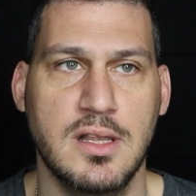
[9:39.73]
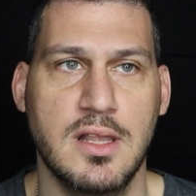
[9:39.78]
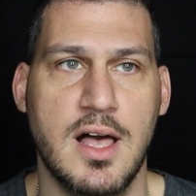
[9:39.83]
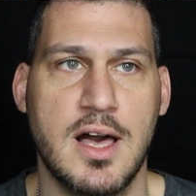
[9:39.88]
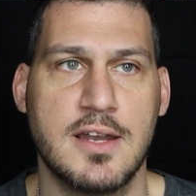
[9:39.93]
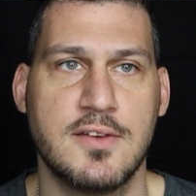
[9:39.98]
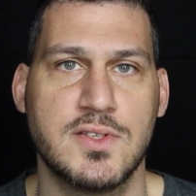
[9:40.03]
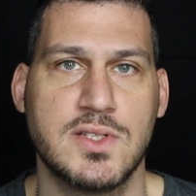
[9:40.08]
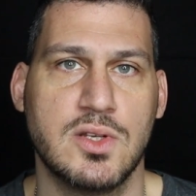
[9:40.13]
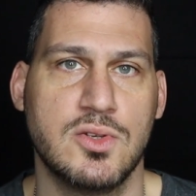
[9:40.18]
a
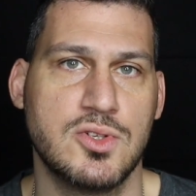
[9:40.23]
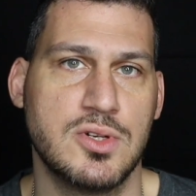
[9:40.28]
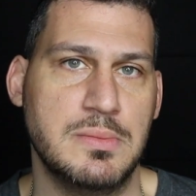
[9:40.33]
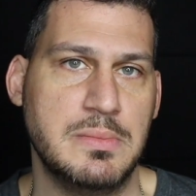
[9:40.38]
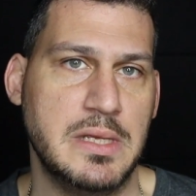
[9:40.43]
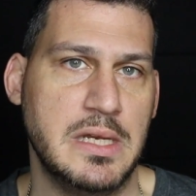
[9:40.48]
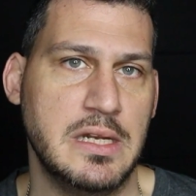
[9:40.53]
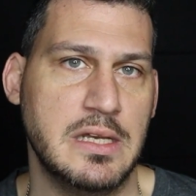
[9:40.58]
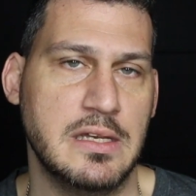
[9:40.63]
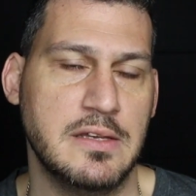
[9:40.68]
lot of social
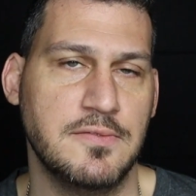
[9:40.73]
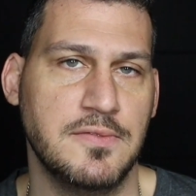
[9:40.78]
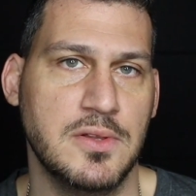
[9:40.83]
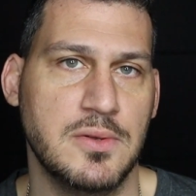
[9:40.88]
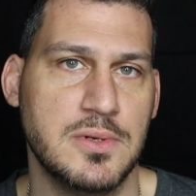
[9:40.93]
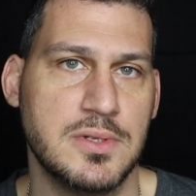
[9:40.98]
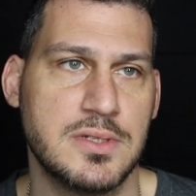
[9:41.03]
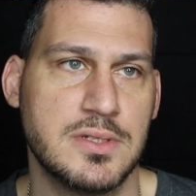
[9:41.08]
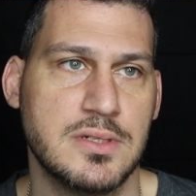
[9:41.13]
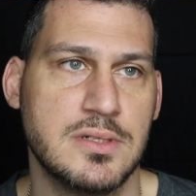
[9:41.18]
media
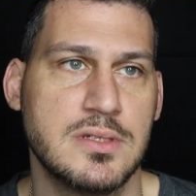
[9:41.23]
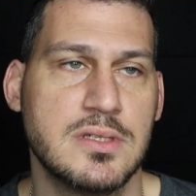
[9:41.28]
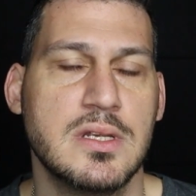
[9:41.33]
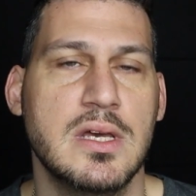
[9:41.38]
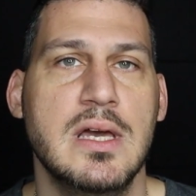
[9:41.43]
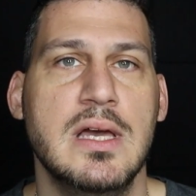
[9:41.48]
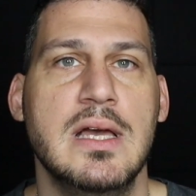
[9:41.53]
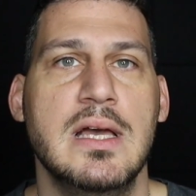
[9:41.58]
influencers.